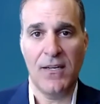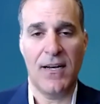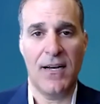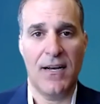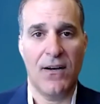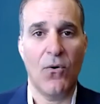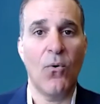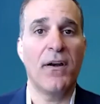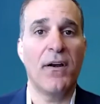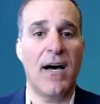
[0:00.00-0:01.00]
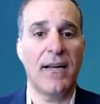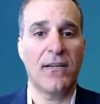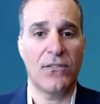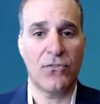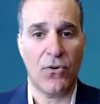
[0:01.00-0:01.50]
or
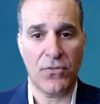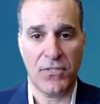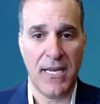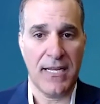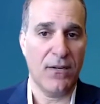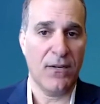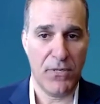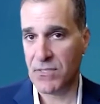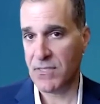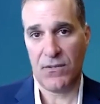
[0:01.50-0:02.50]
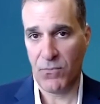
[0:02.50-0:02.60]
non-control stake in a business.